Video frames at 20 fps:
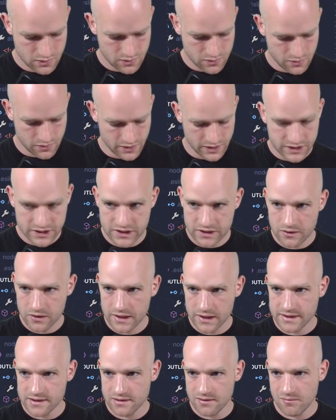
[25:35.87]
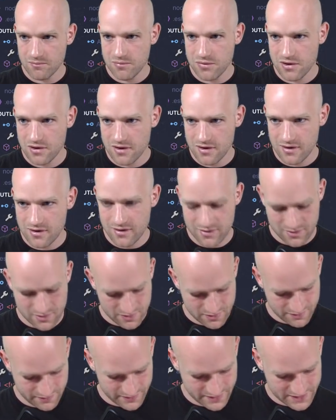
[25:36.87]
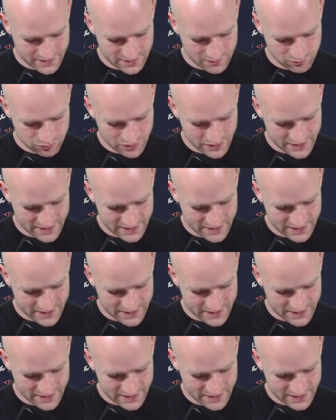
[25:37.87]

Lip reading: original example, this is pretty